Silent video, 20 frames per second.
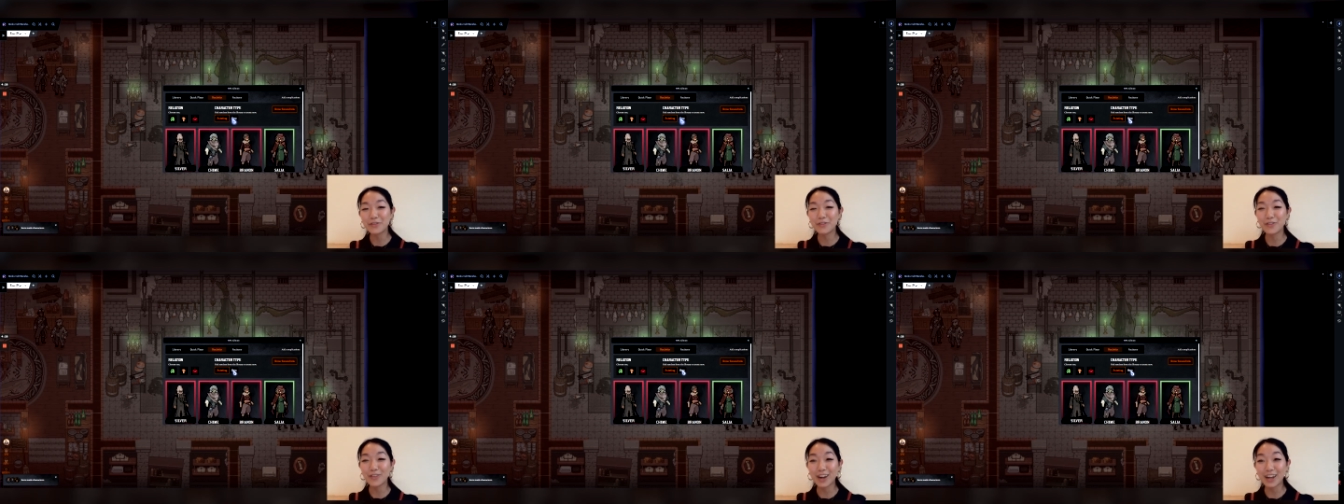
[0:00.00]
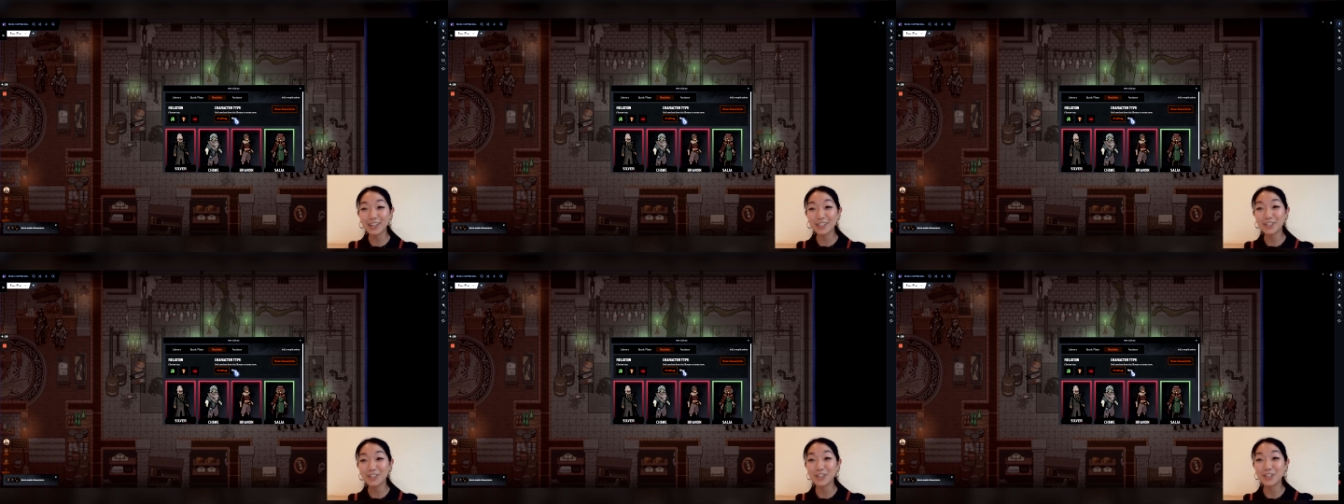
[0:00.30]

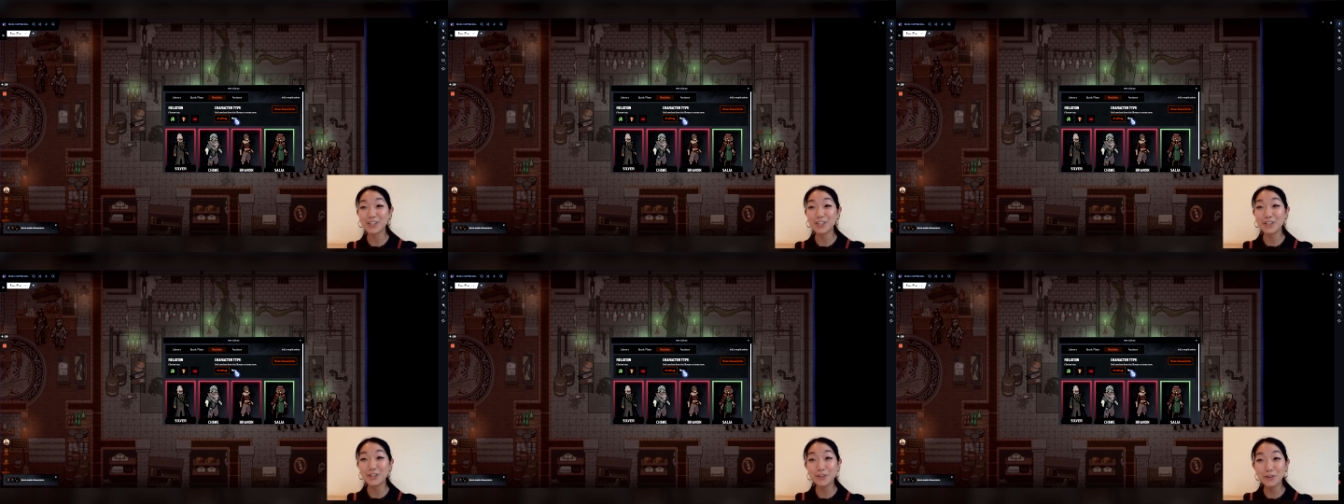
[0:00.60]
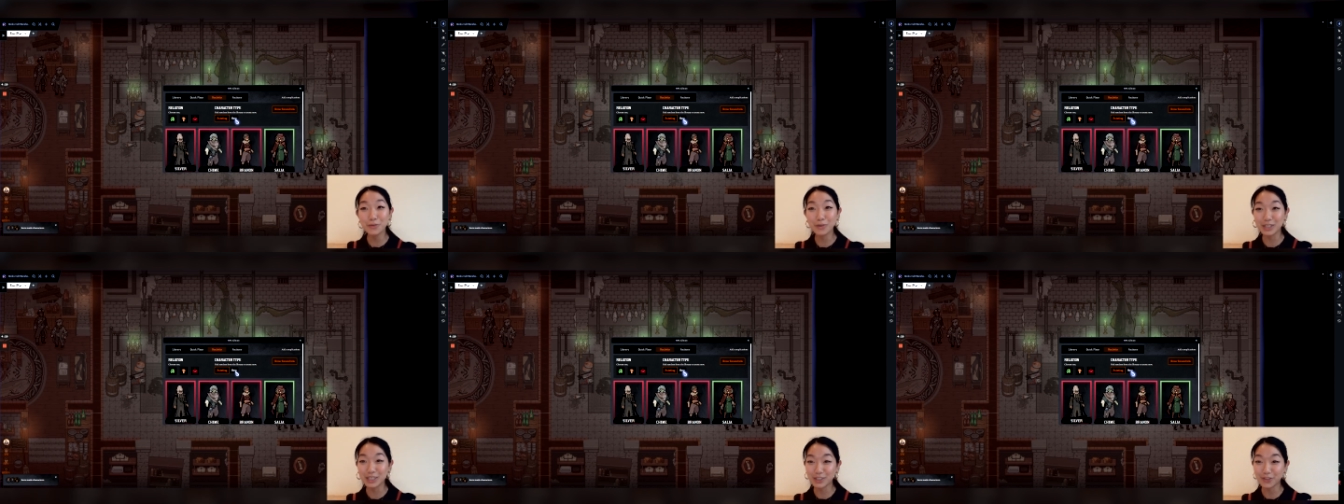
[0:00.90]
fresh,
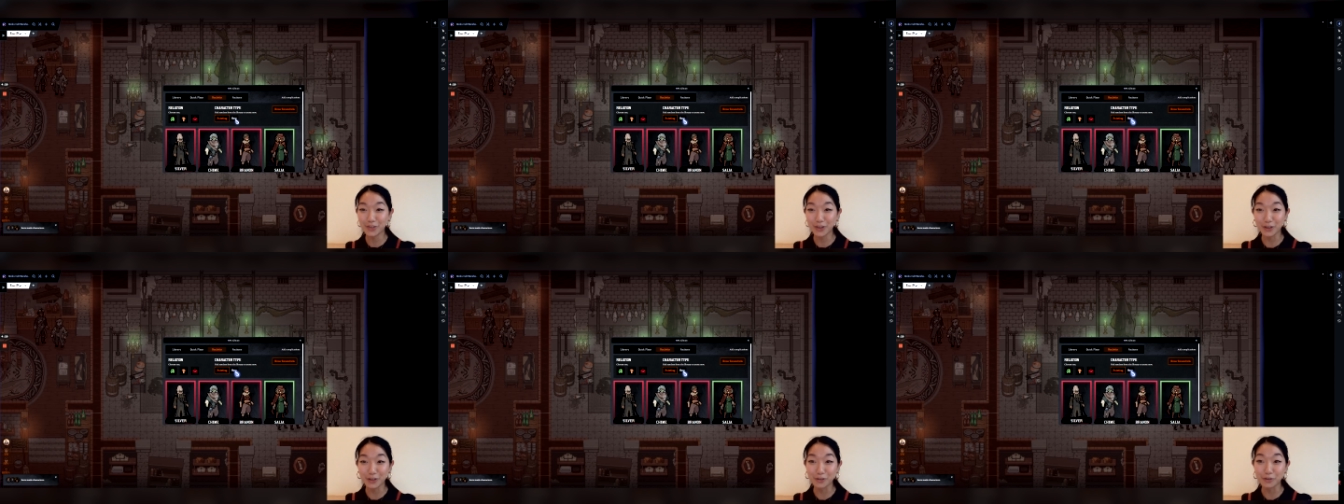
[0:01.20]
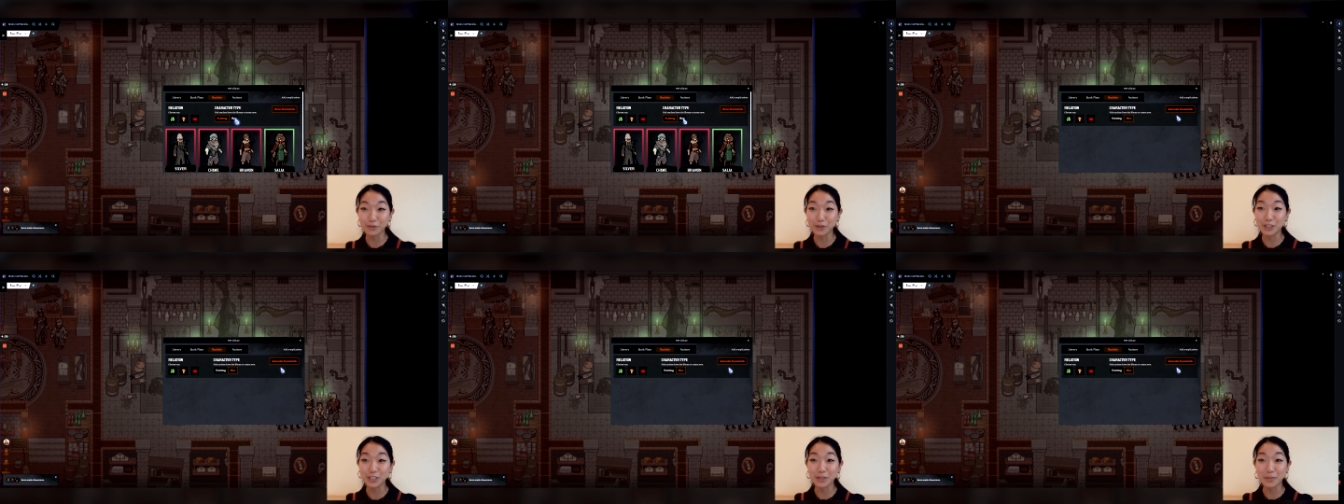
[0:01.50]
new ones for
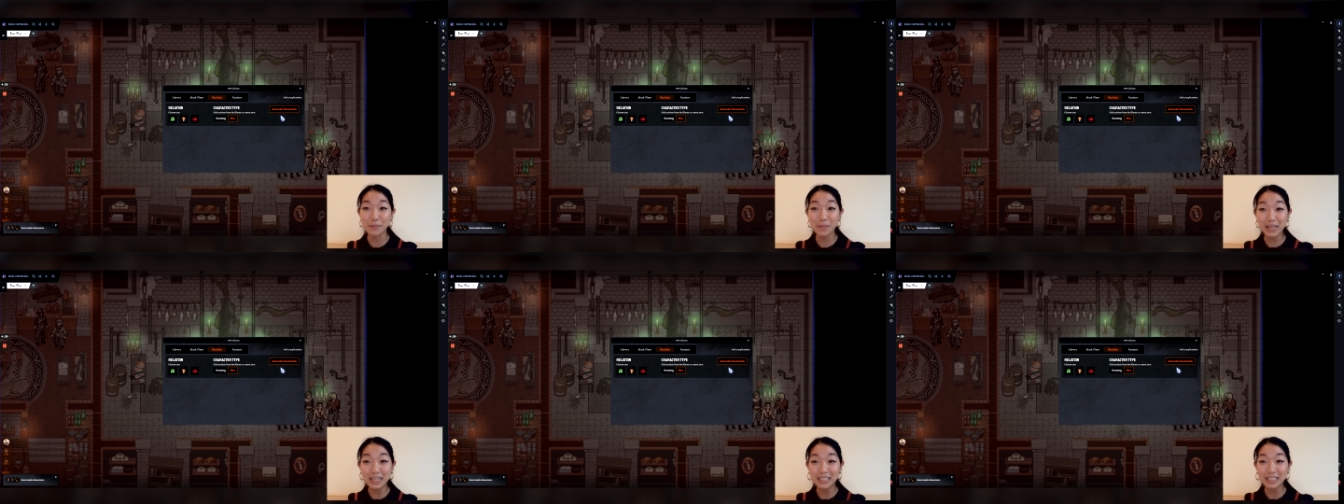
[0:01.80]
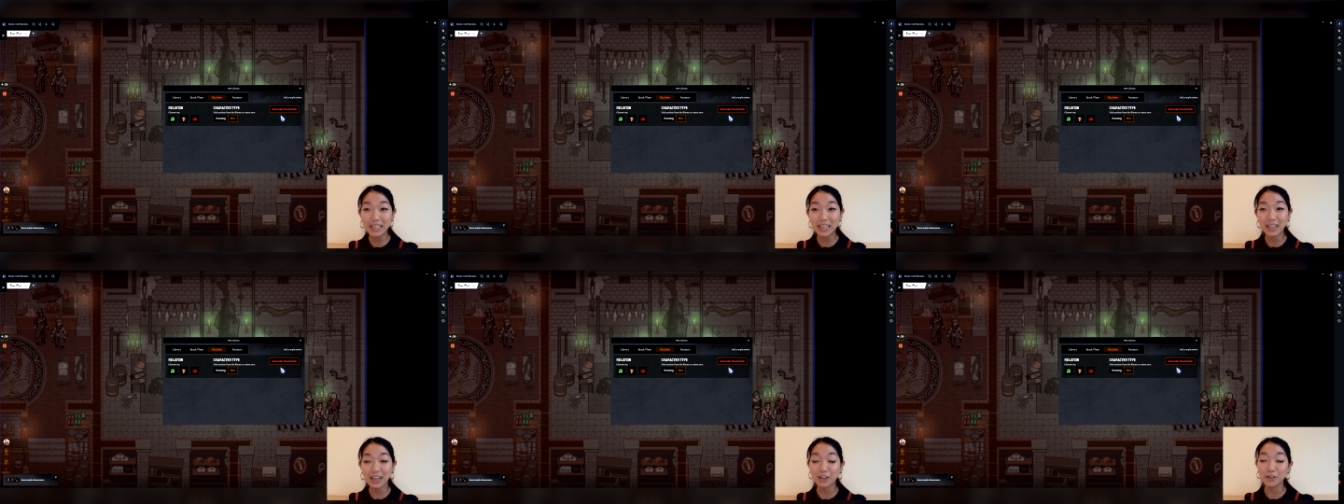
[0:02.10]
you, which is
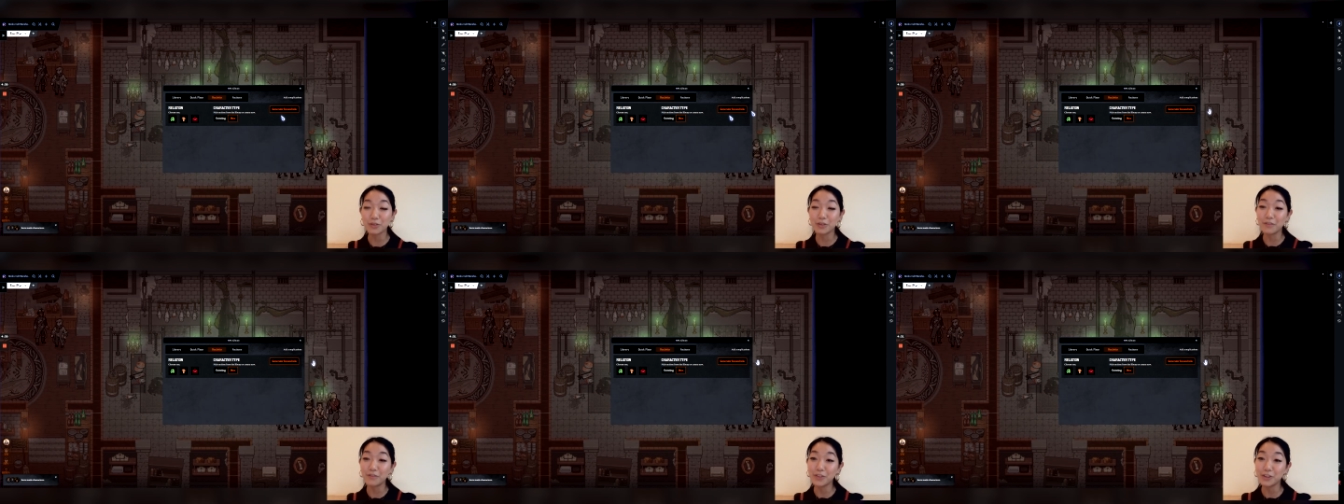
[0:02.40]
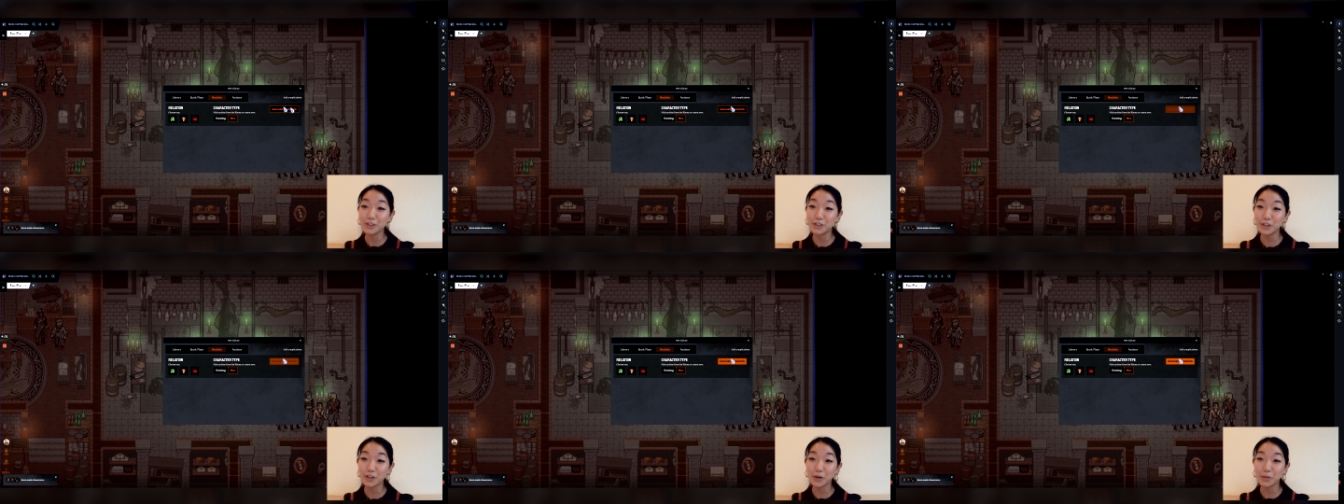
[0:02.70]
amazing, and you can
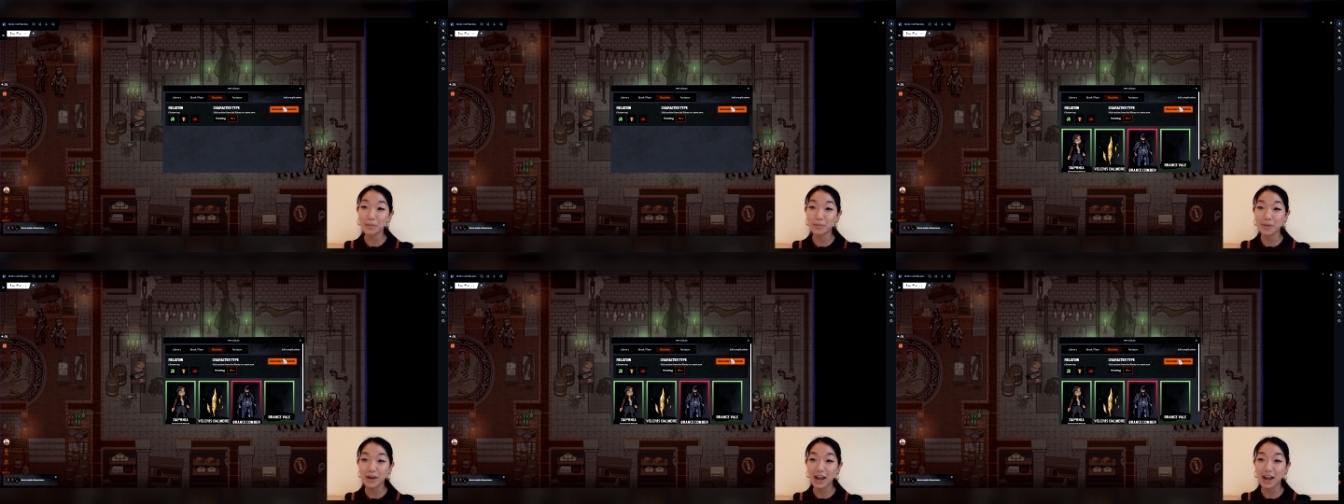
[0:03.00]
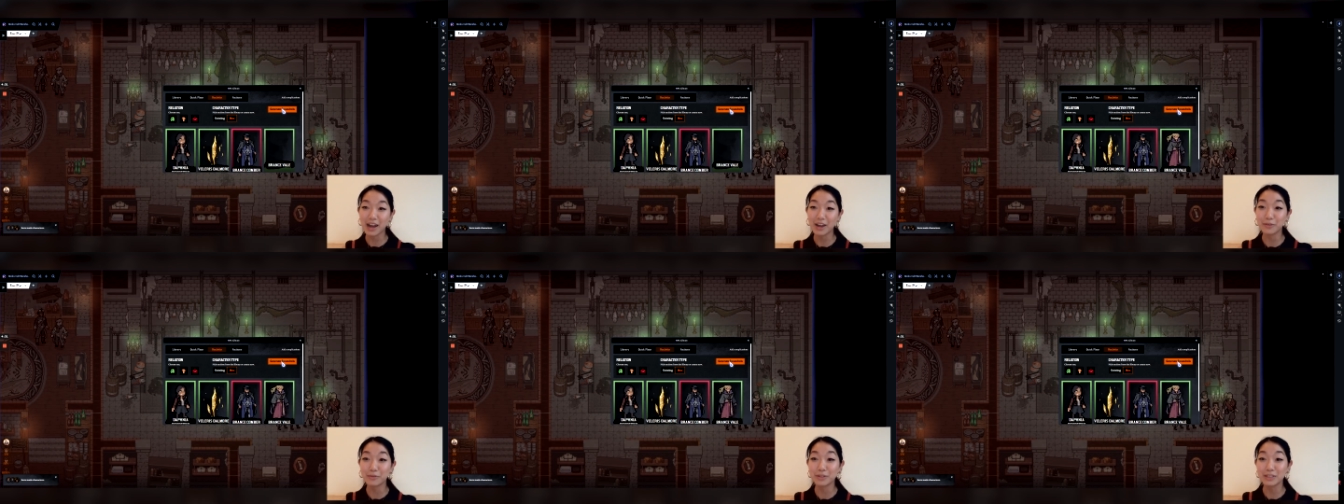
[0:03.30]
filter
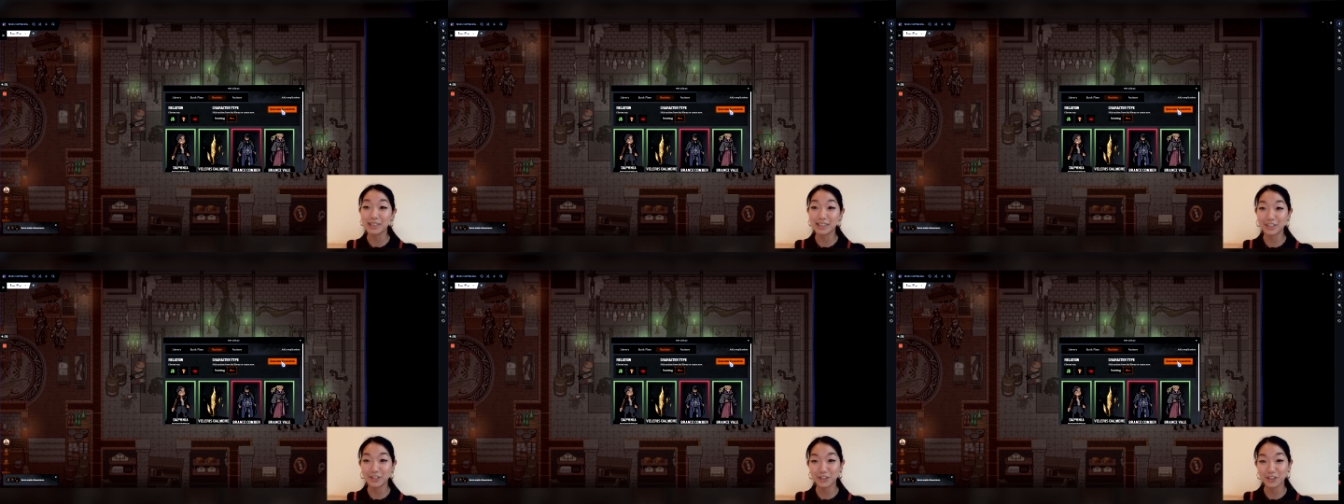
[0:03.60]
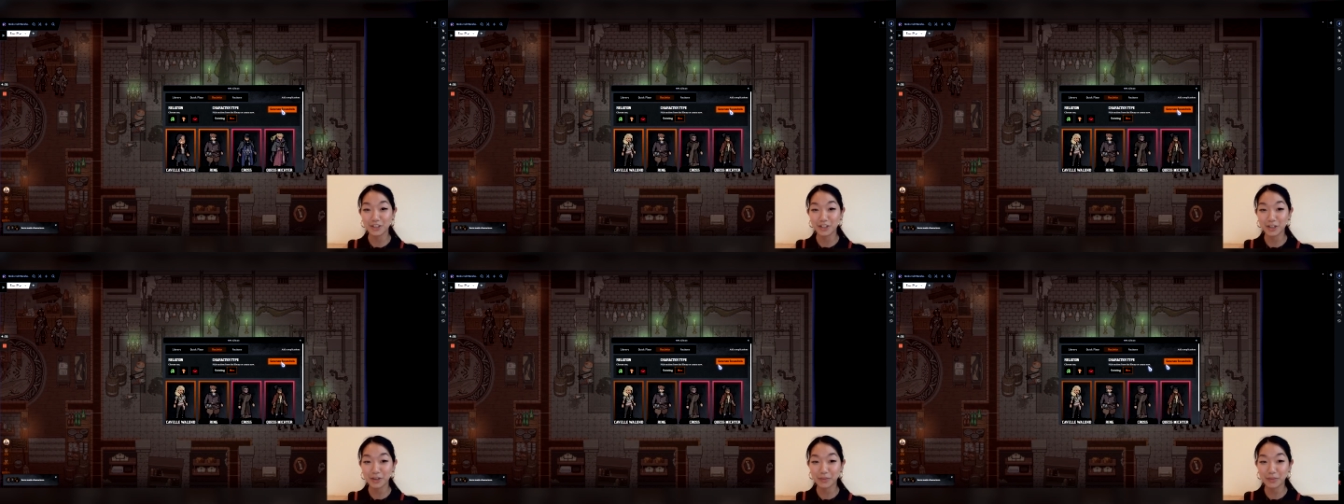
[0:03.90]
by
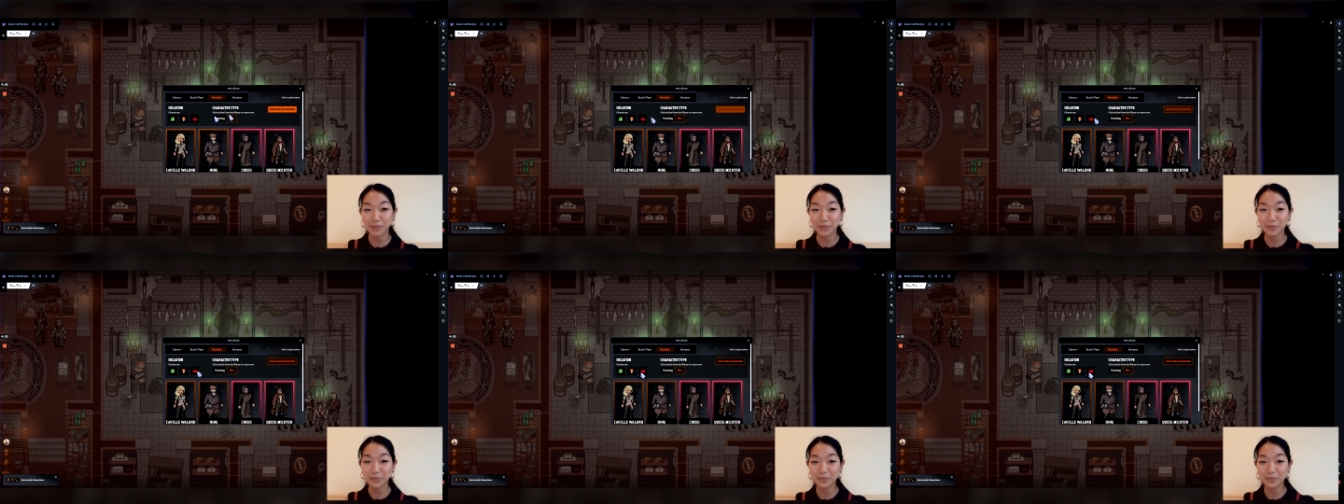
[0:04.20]
relationship.